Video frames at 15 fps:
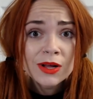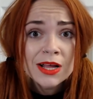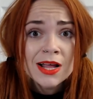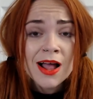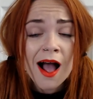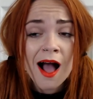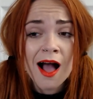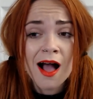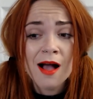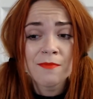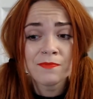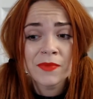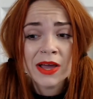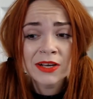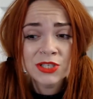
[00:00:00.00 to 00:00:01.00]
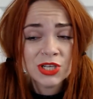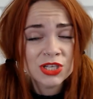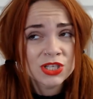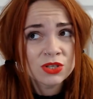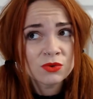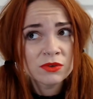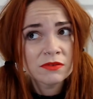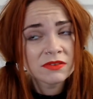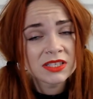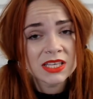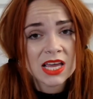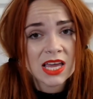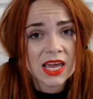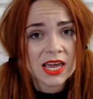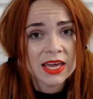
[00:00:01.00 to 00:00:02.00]
and just sort of
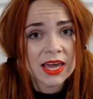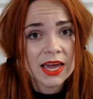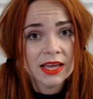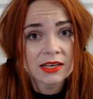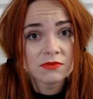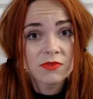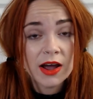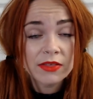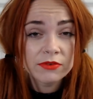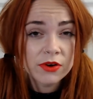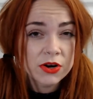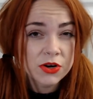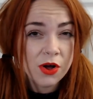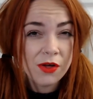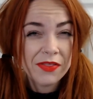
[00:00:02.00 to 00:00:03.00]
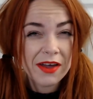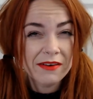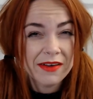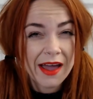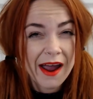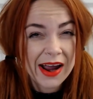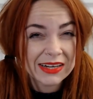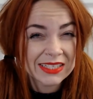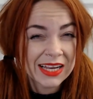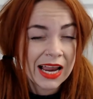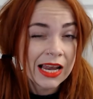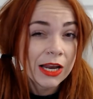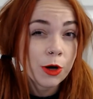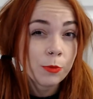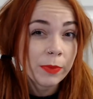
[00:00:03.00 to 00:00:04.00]
sinking in whether or not they're acting a
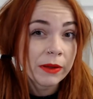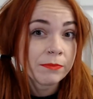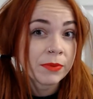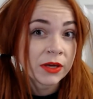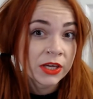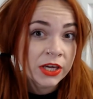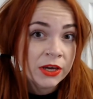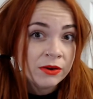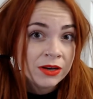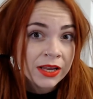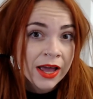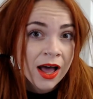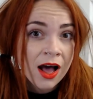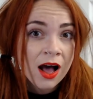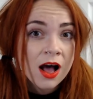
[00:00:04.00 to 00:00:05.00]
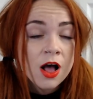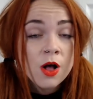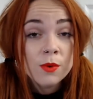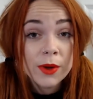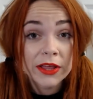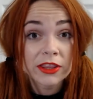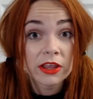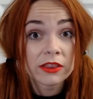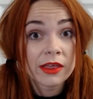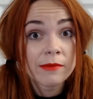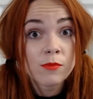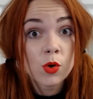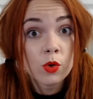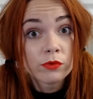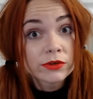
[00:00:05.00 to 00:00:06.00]
little bit peculiar, whether they're
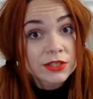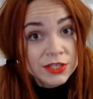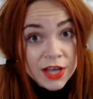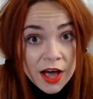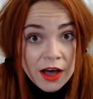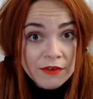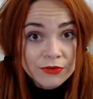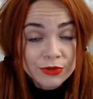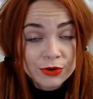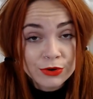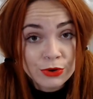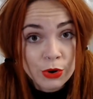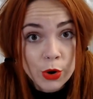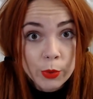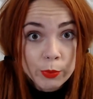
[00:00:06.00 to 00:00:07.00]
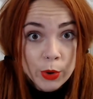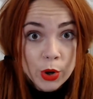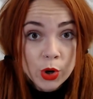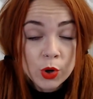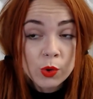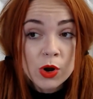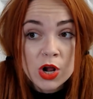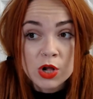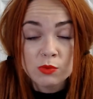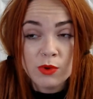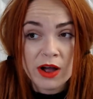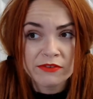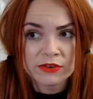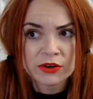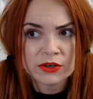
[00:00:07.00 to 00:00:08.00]
more reserved than normal,
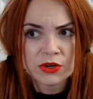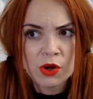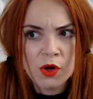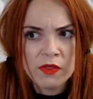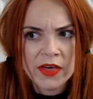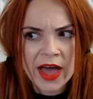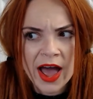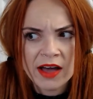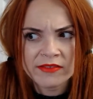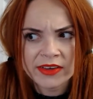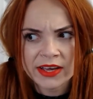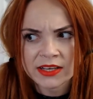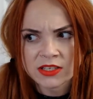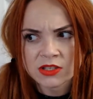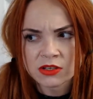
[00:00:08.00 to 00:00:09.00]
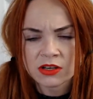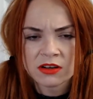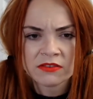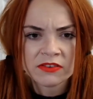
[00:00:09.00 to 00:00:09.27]
whether or not they're having sort of